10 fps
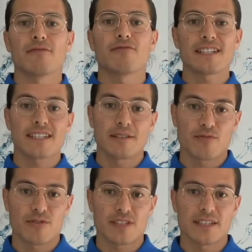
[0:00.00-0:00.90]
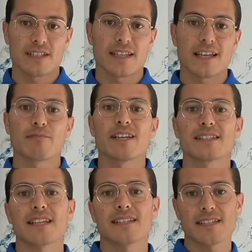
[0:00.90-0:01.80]
rusting process that
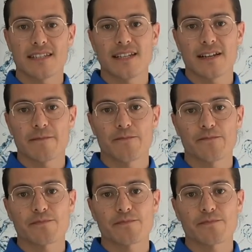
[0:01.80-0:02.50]
makes us sick.